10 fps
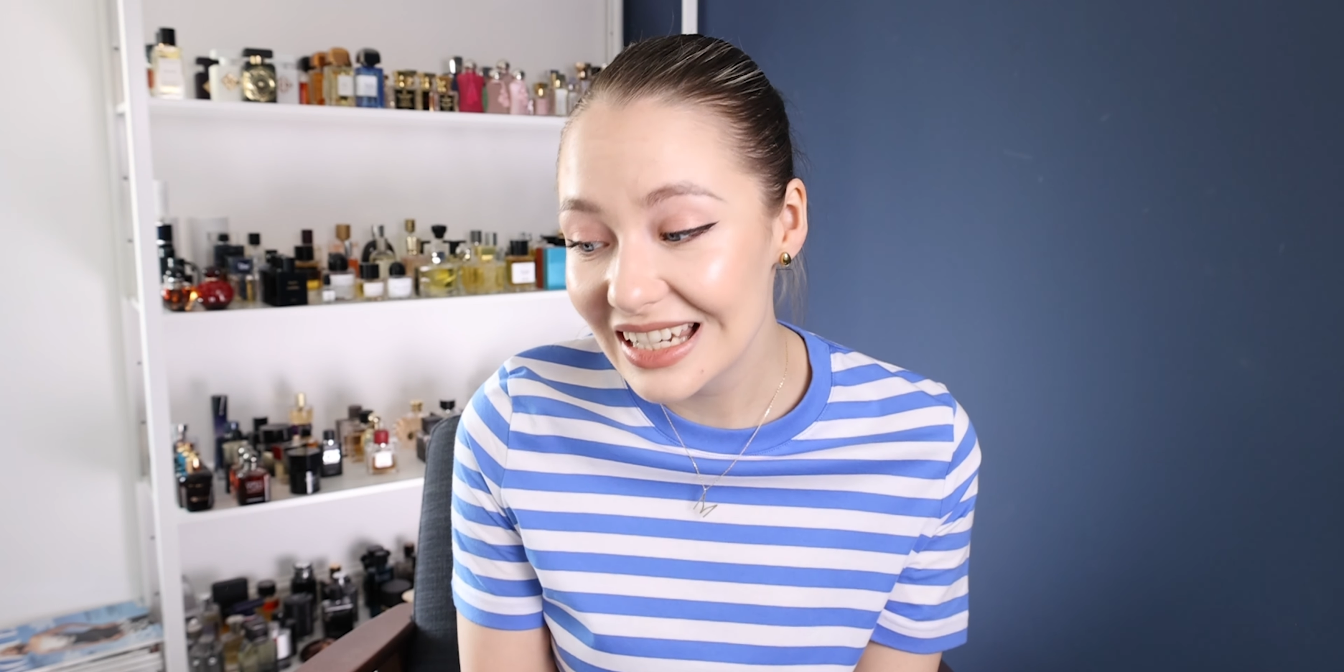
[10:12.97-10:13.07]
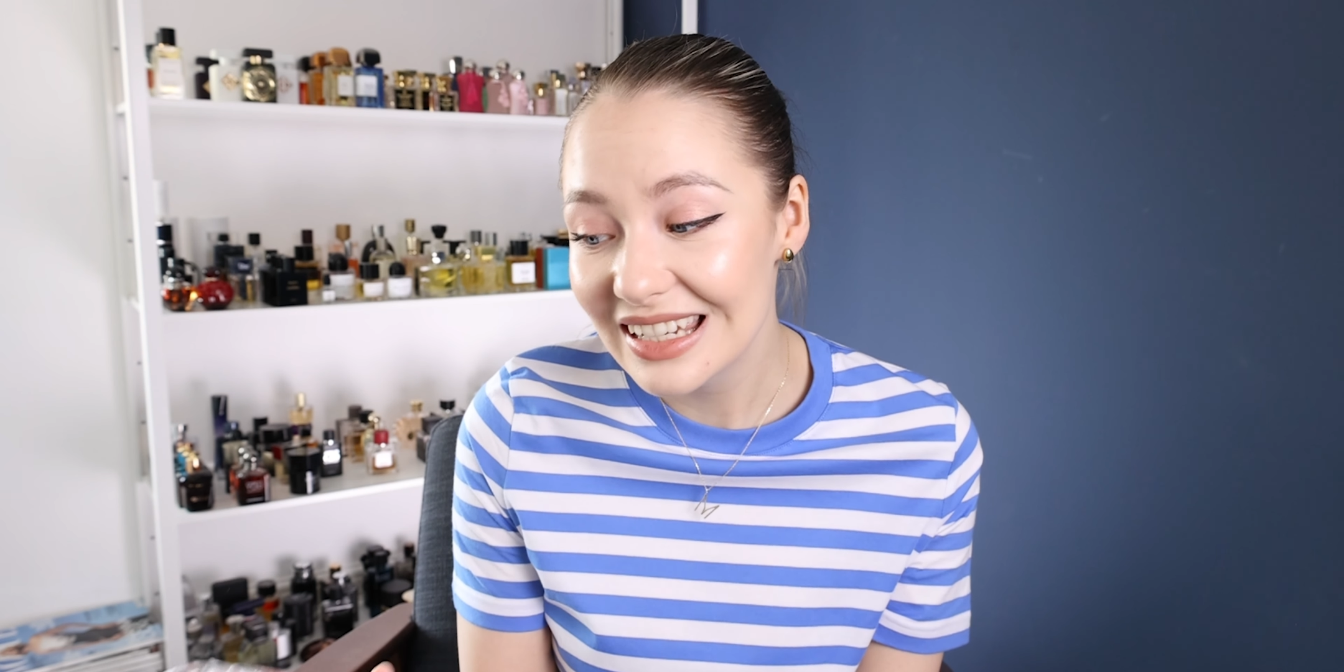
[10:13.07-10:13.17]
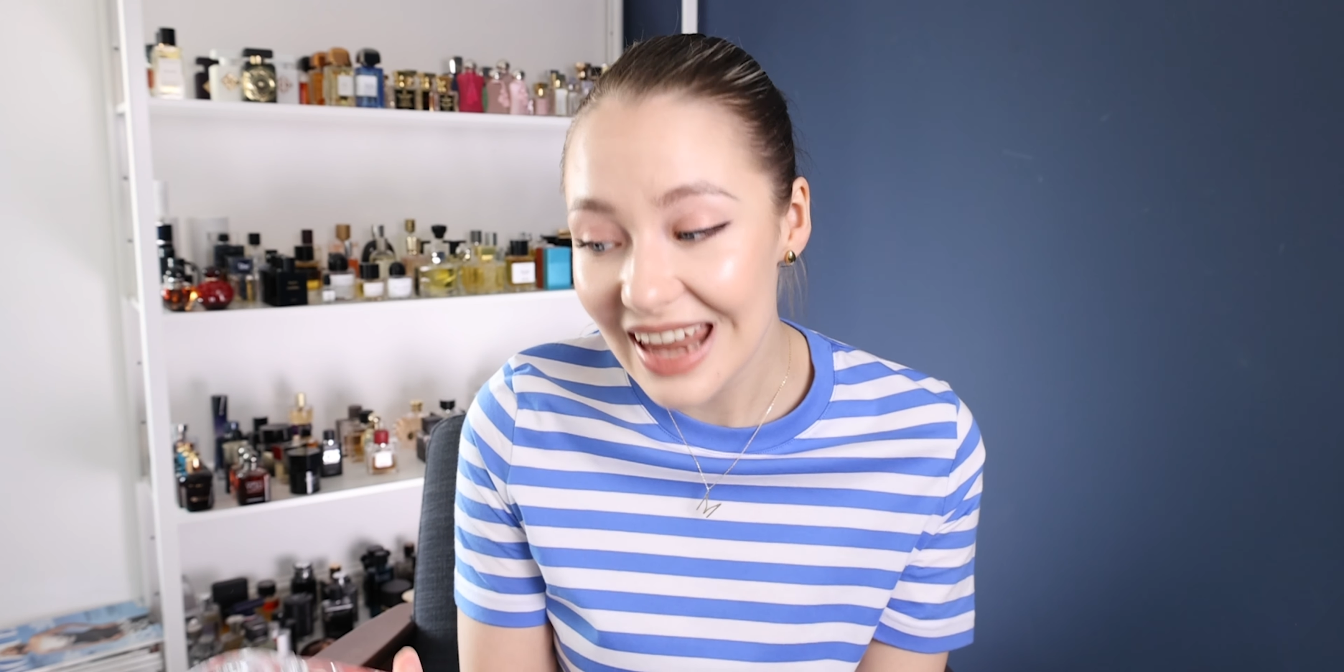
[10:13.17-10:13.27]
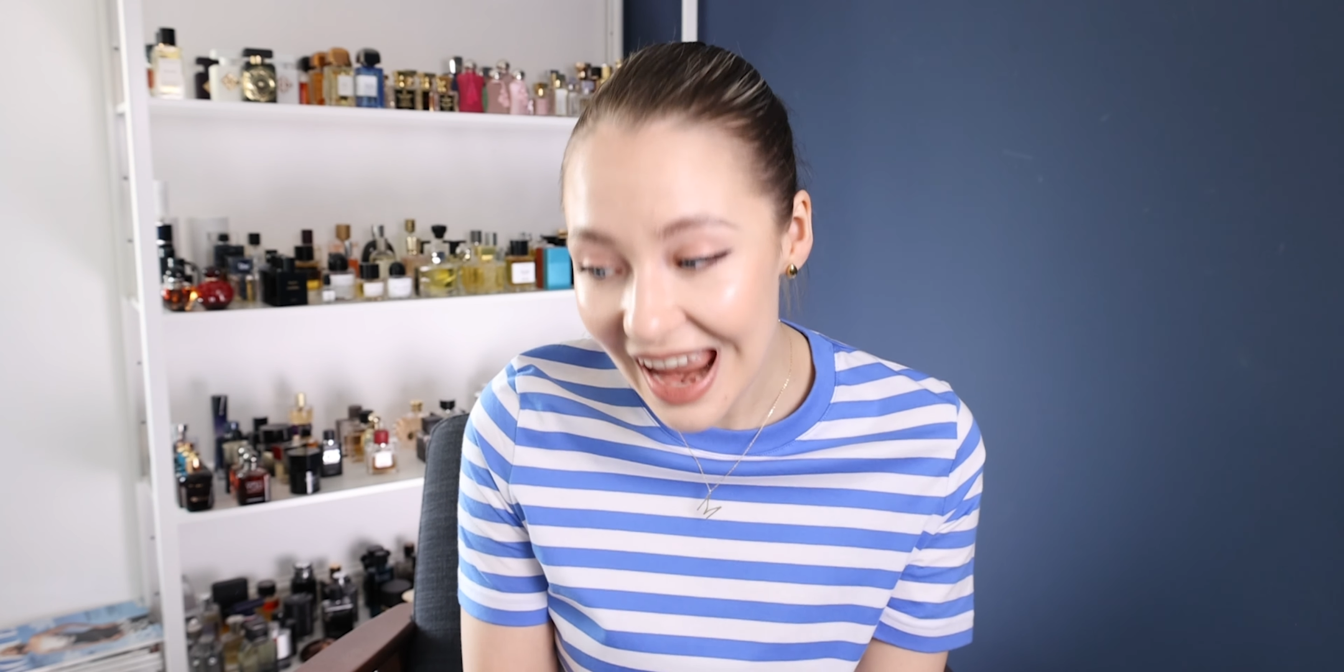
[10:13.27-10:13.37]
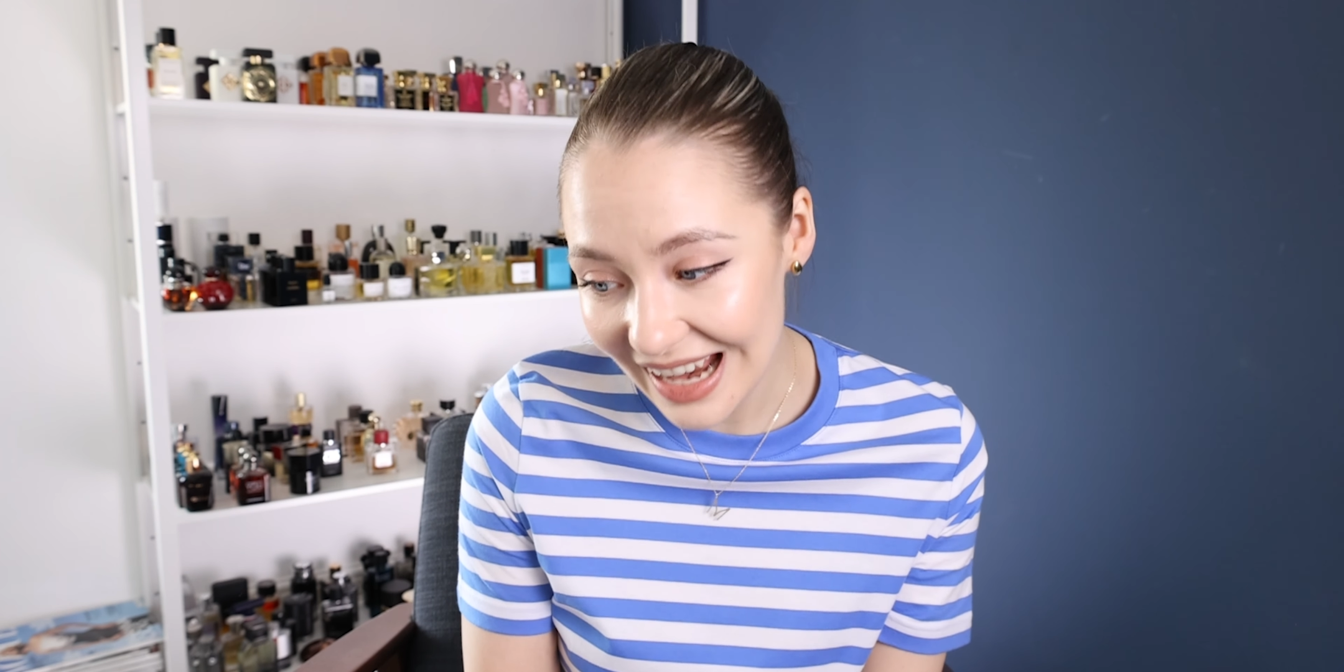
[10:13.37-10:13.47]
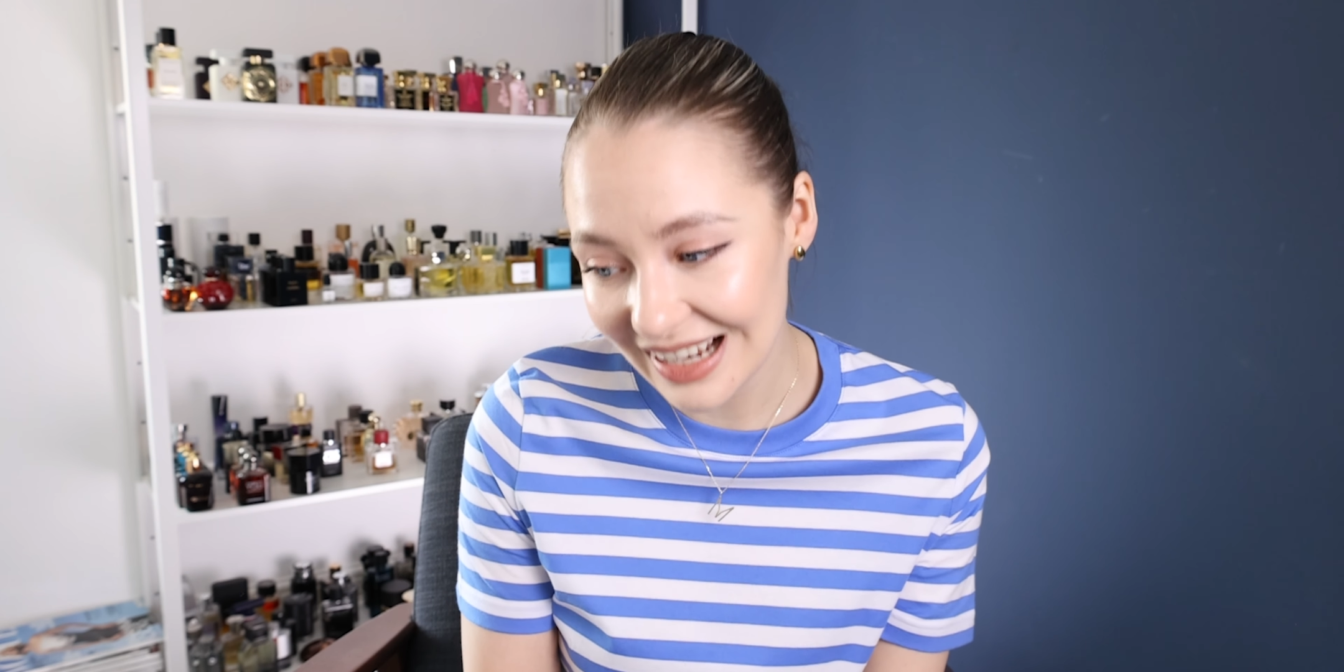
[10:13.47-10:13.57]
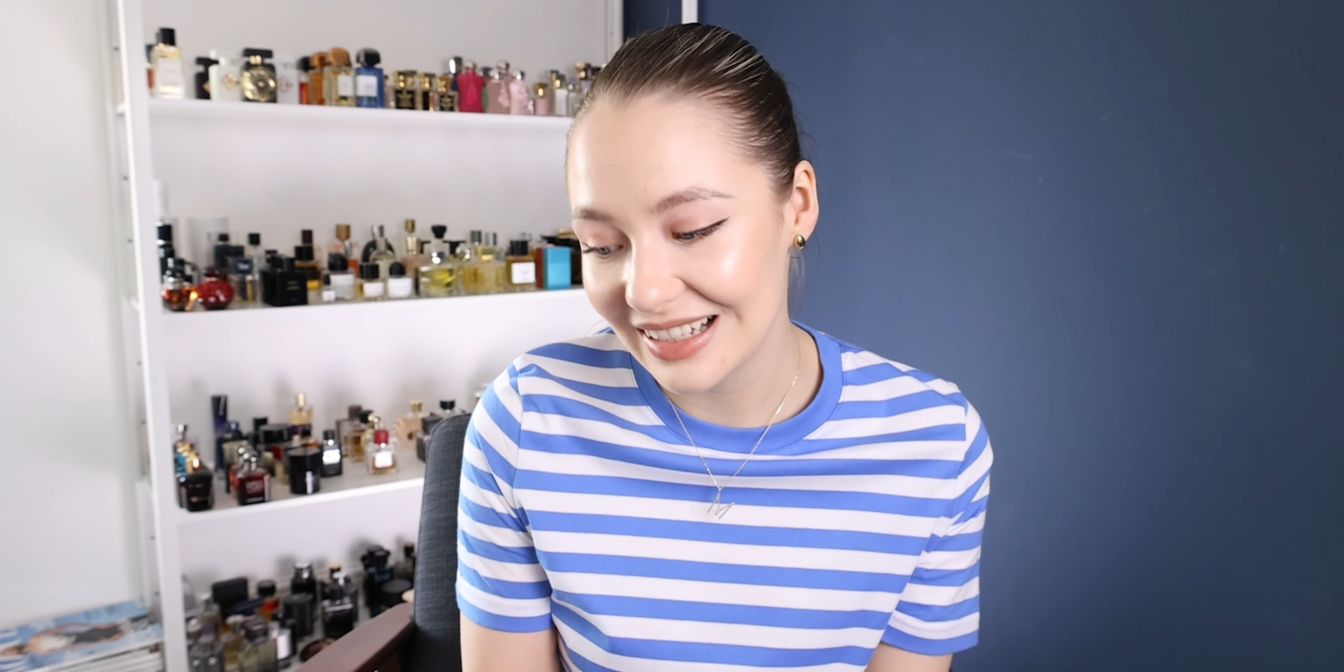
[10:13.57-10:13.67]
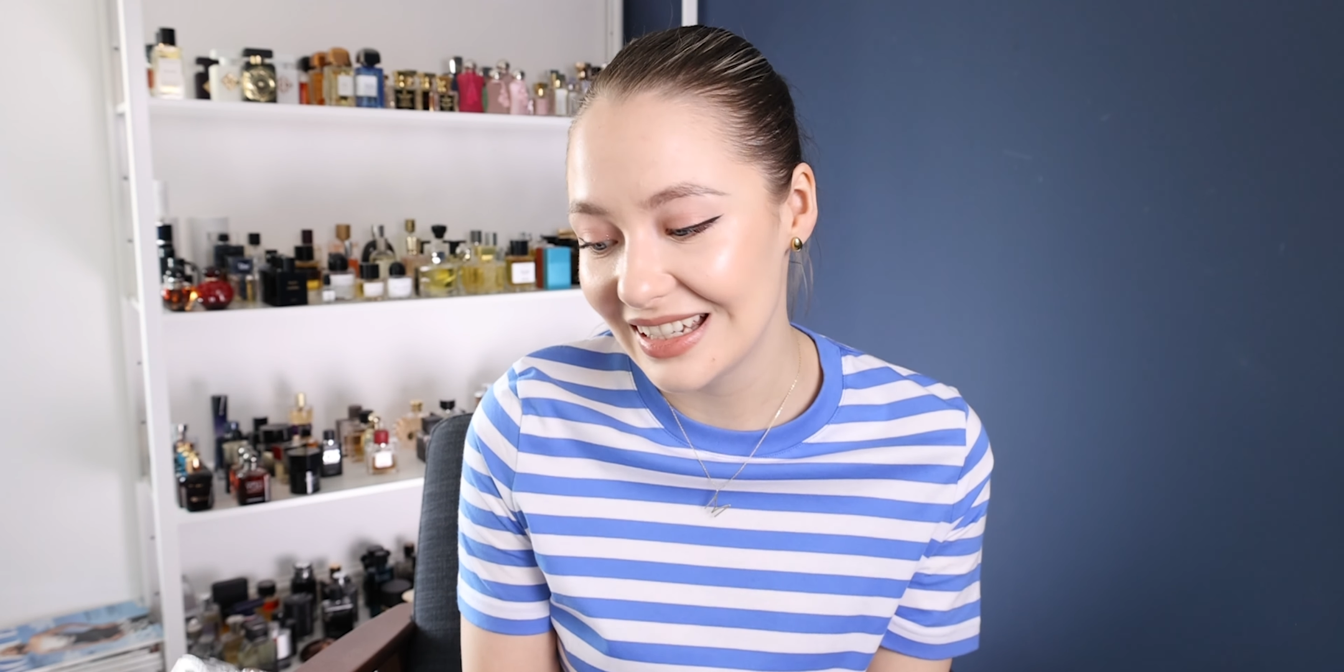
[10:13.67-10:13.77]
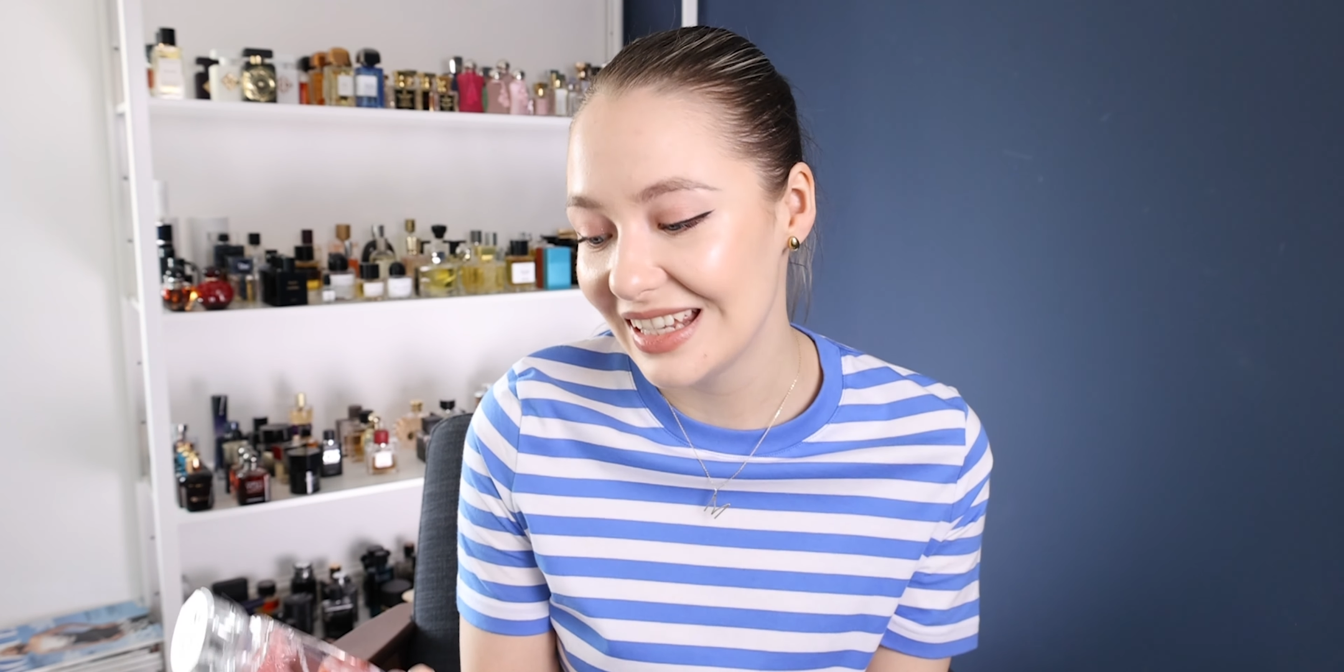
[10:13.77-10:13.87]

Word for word: nailed